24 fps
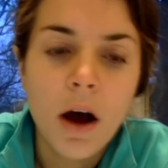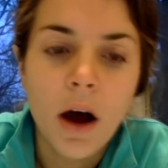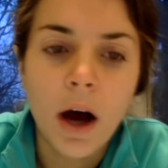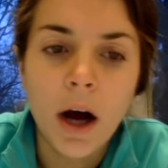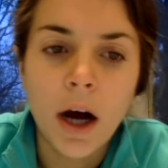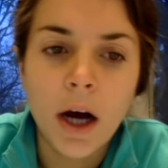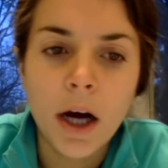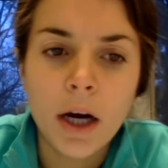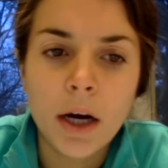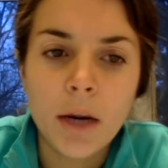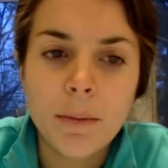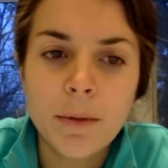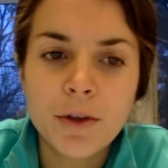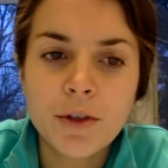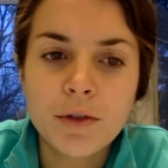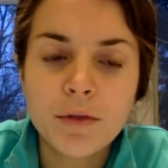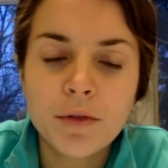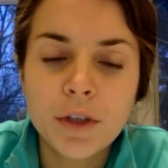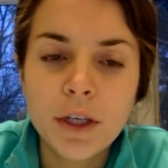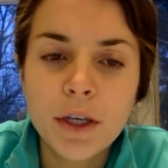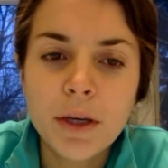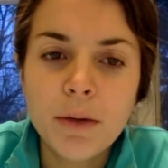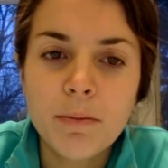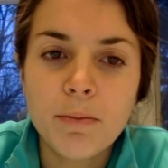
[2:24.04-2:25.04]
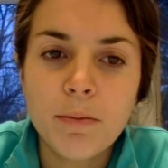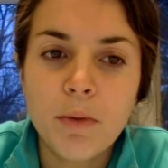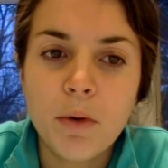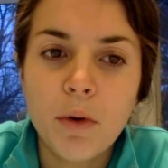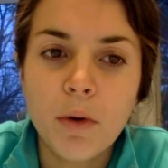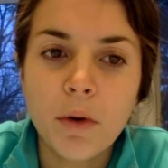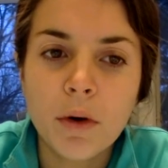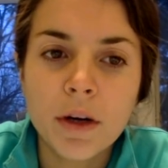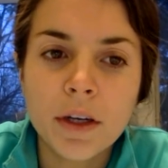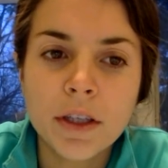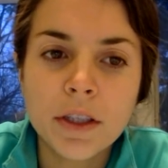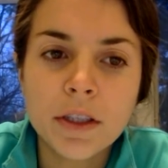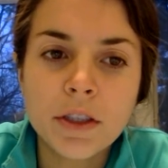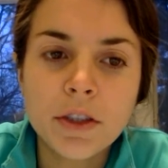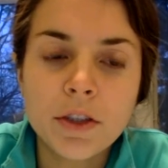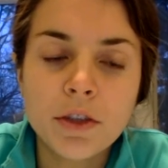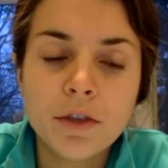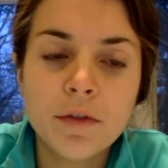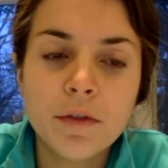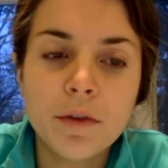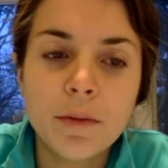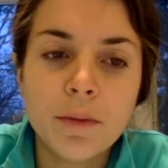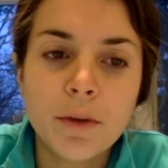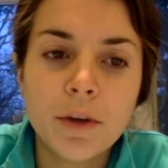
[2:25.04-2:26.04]
It's really important
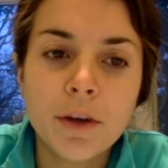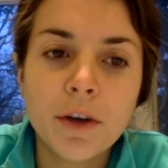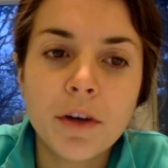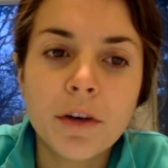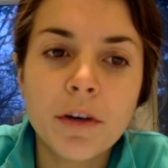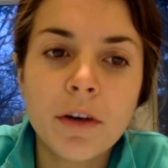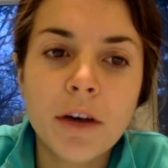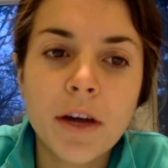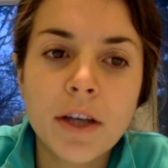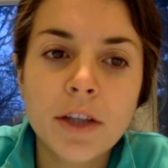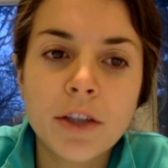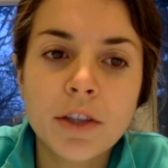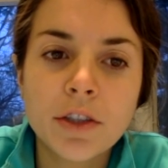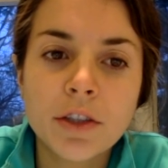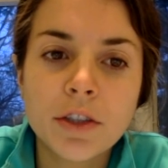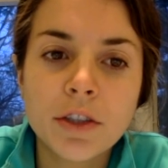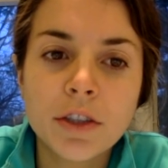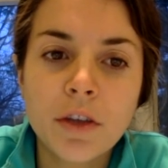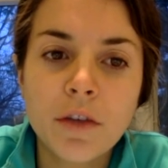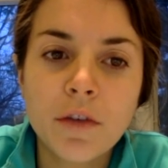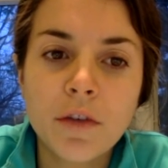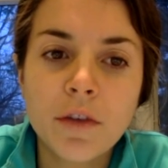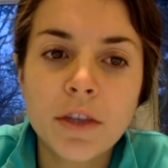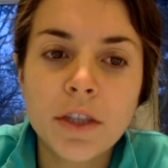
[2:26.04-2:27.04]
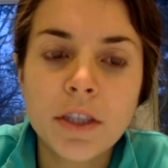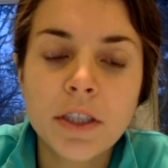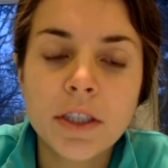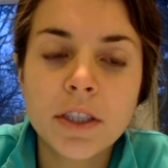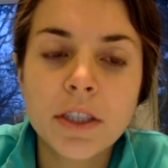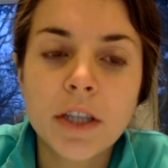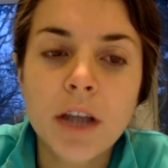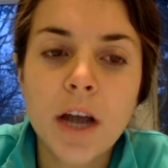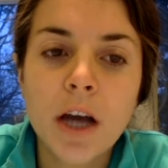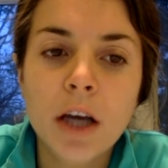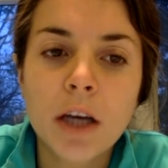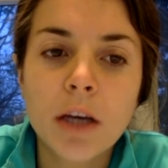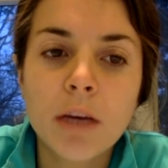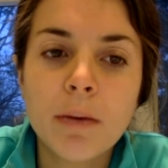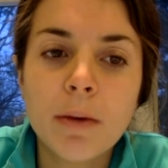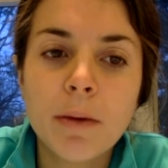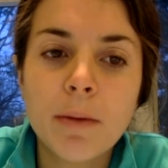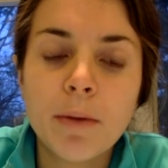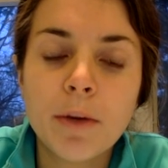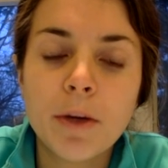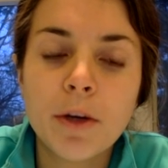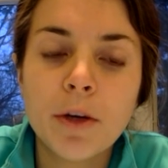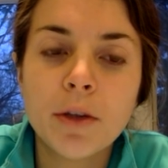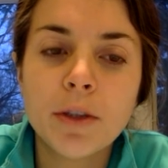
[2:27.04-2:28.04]
to familiarize yourself with this
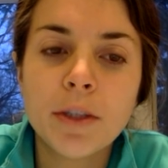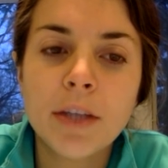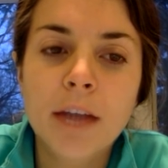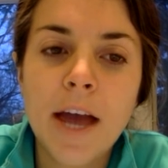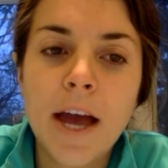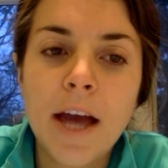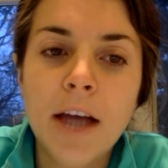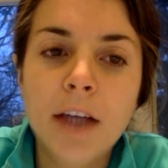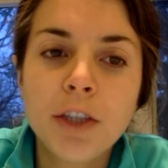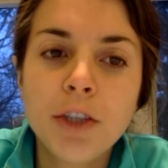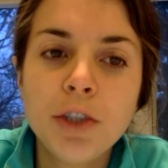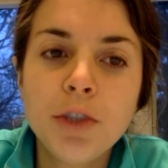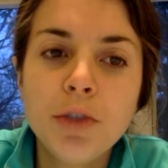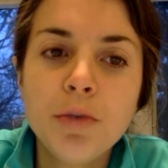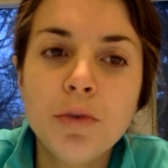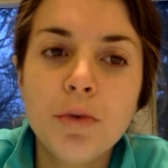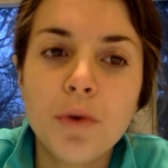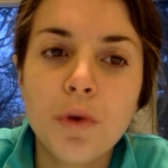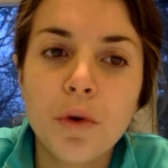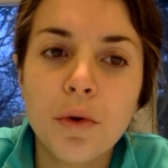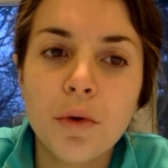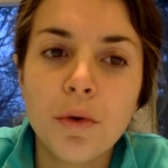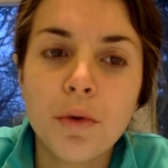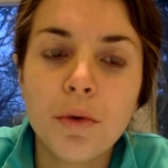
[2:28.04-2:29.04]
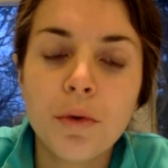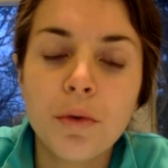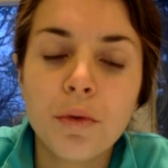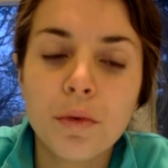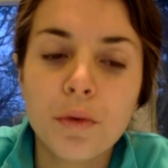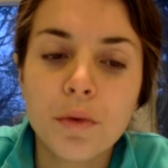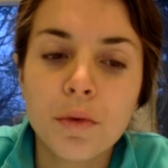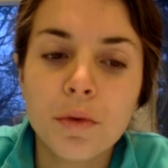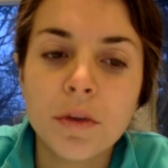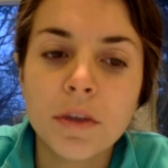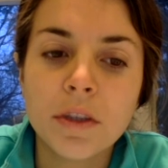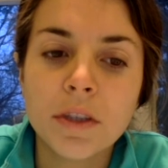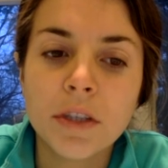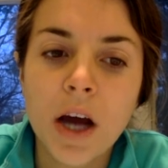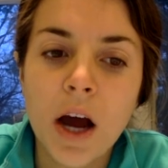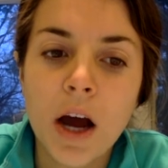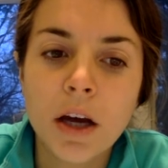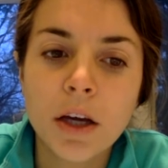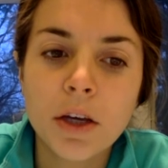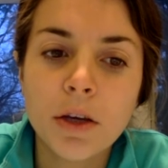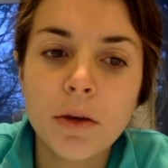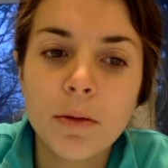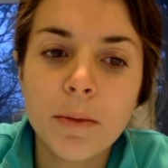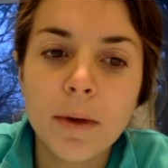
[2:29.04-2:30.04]
document because as you go through the
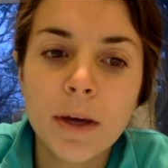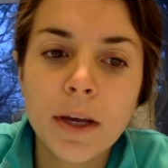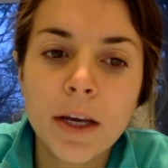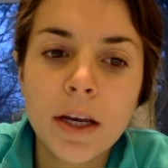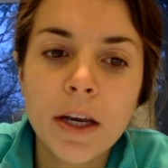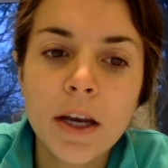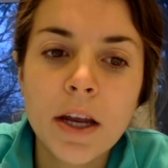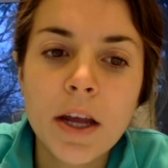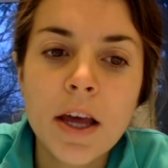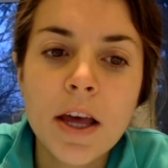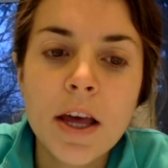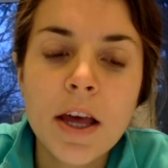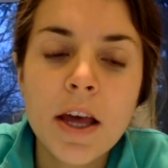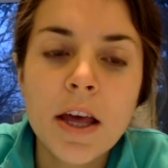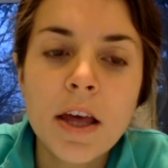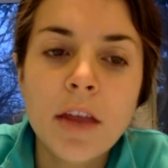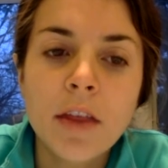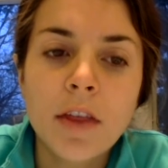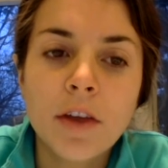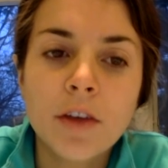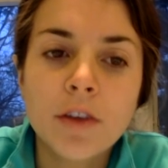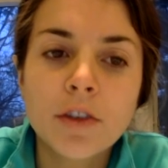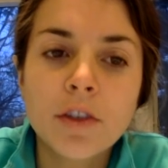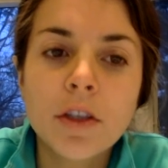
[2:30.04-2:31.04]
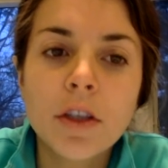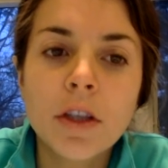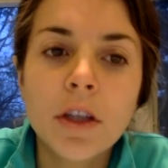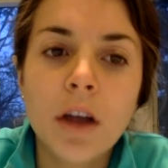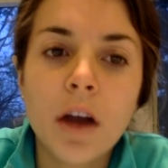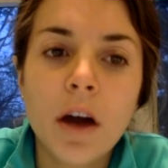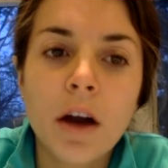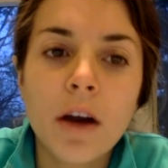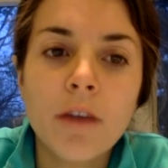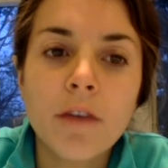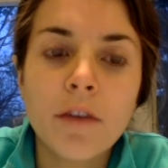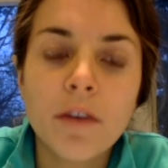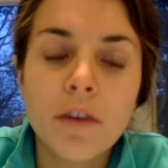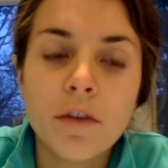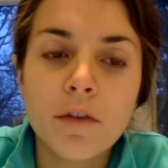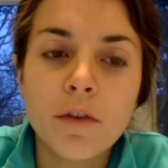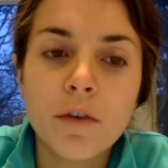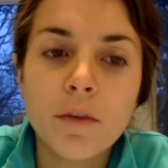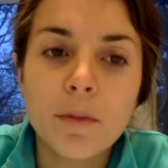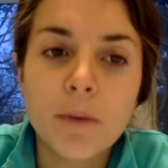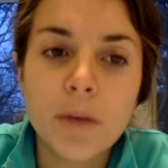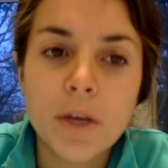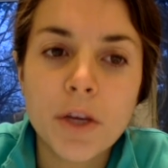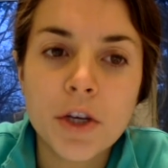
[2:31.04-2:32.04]
document, there's a lot of
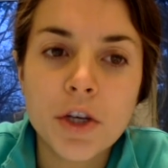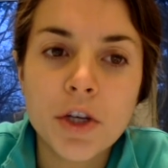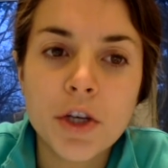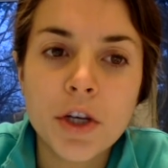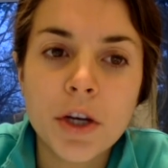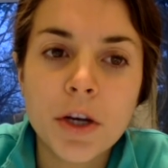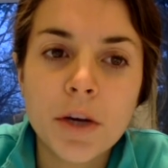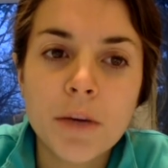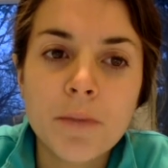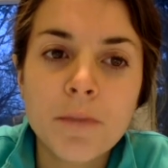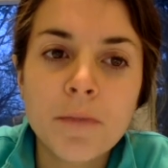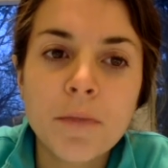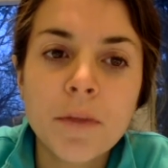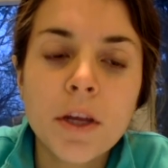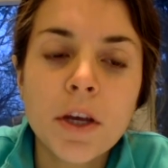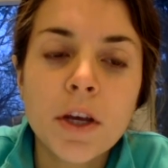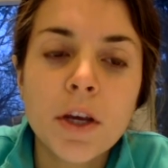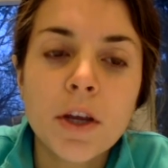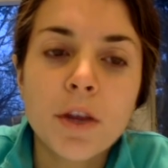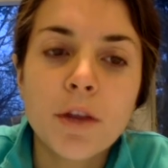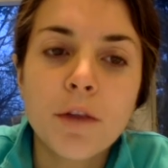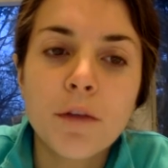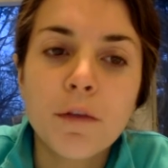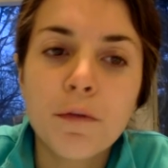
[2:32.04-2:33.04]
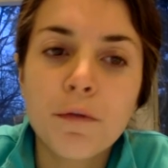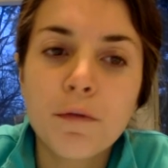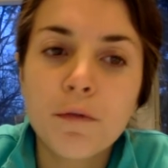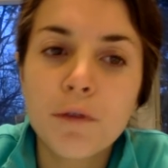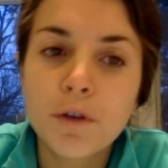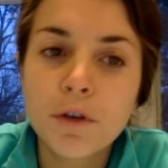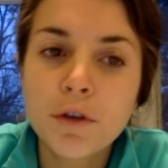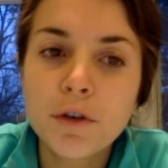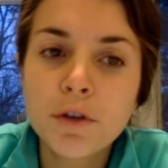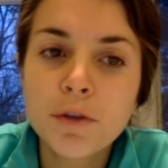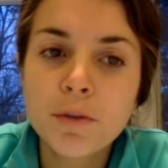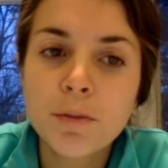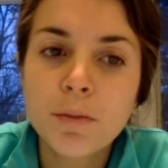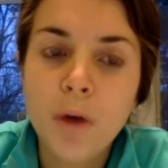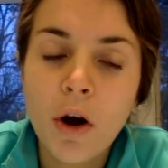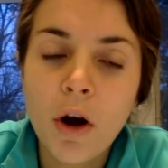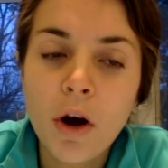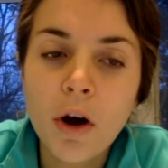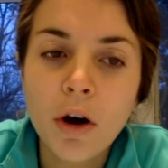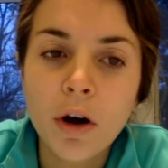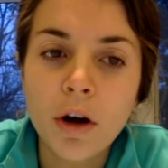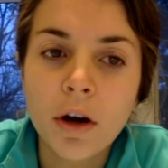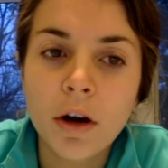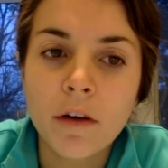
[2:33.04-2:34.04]
information. The first
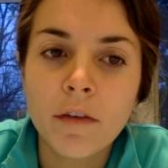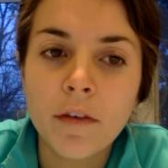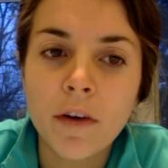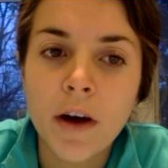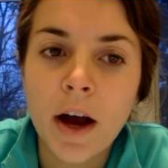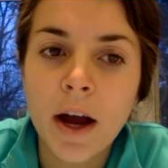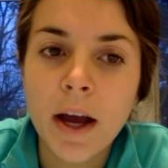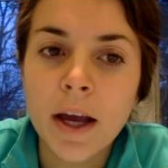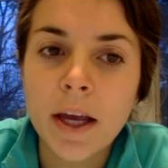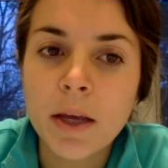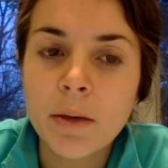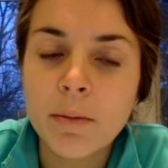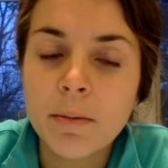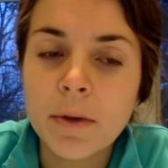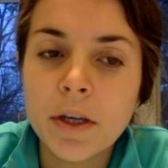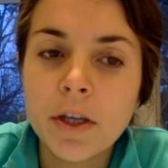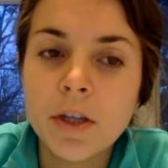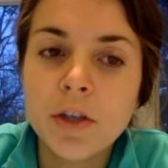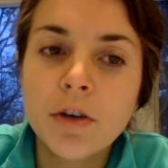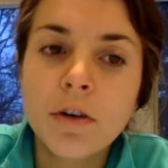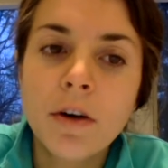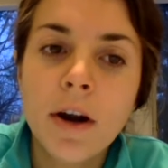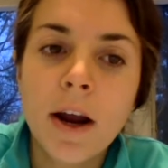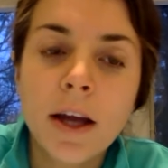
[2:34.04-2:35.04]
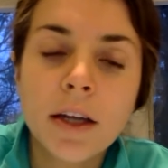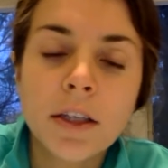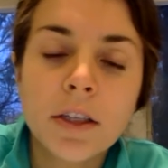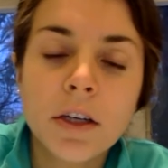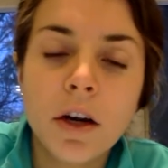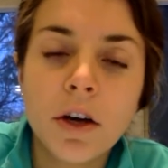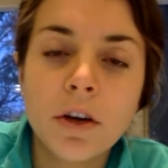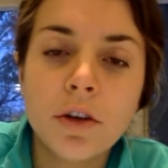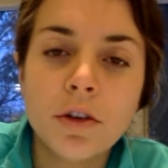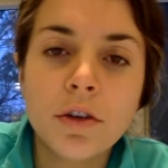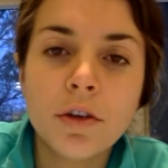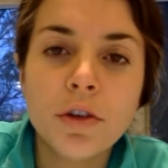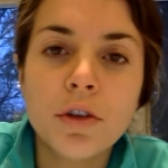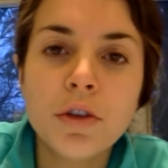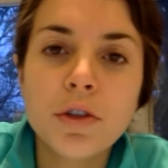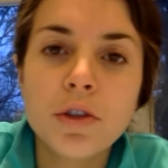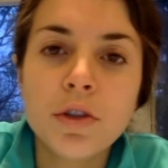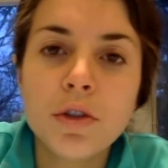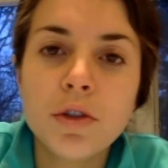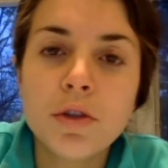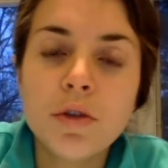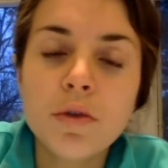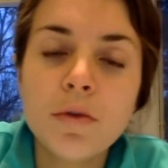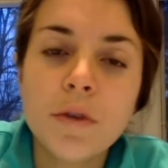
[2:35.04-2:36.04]
part of IEP Direct under the
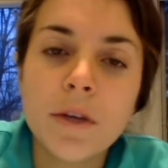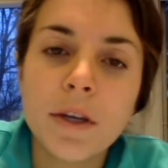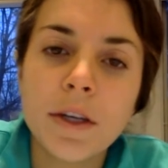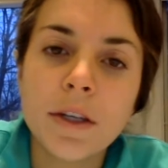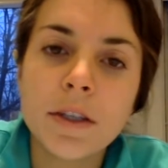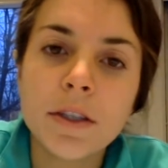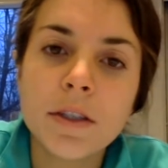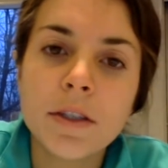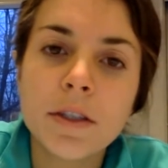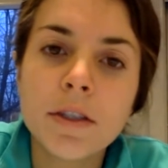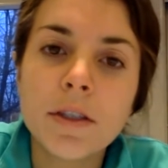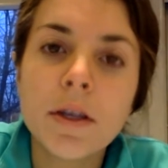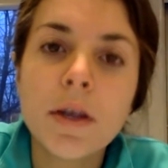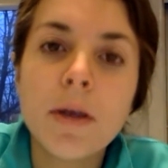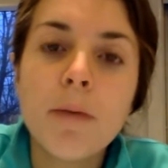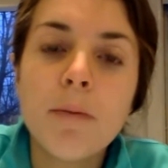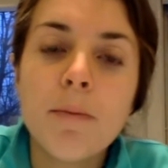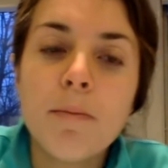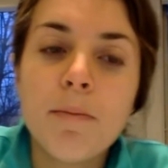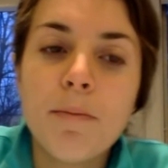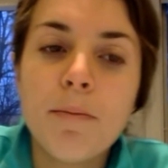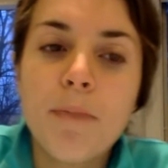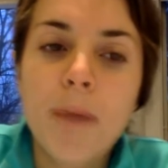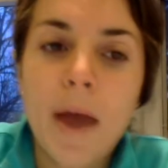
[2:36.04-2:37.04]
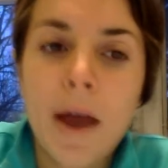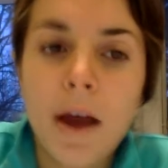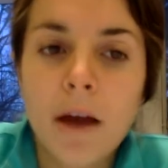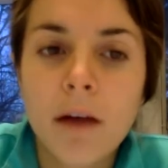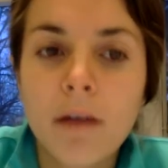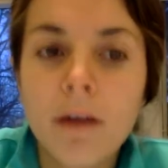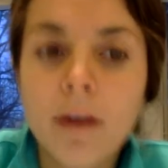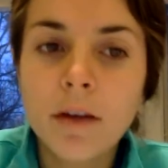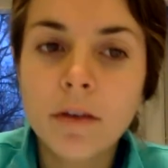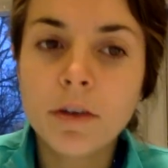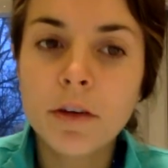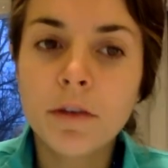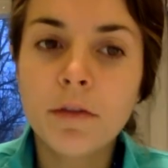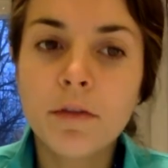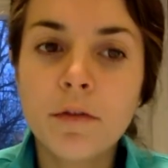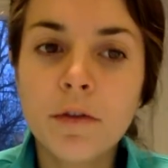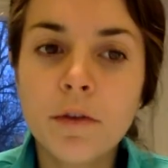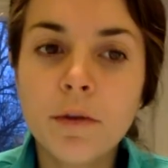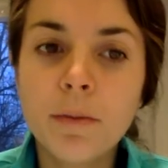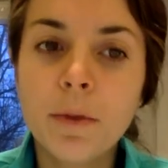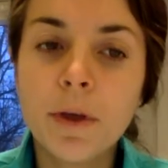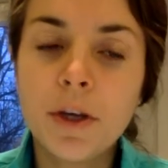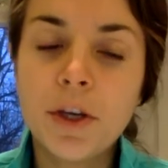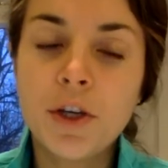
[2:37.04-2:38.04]
students' background
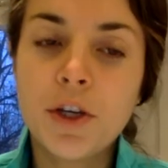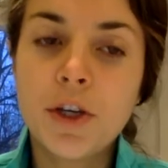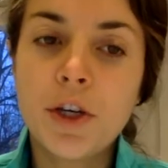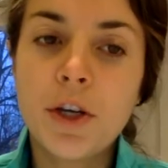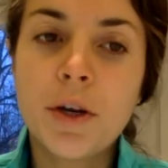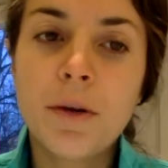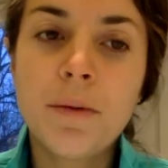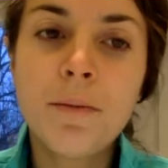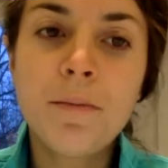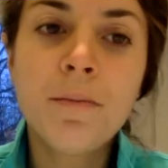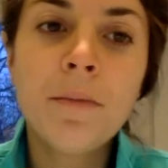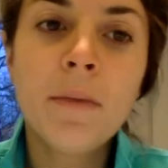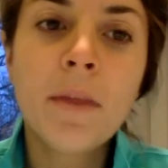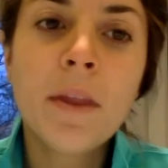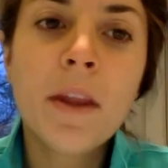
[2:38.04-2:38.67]
information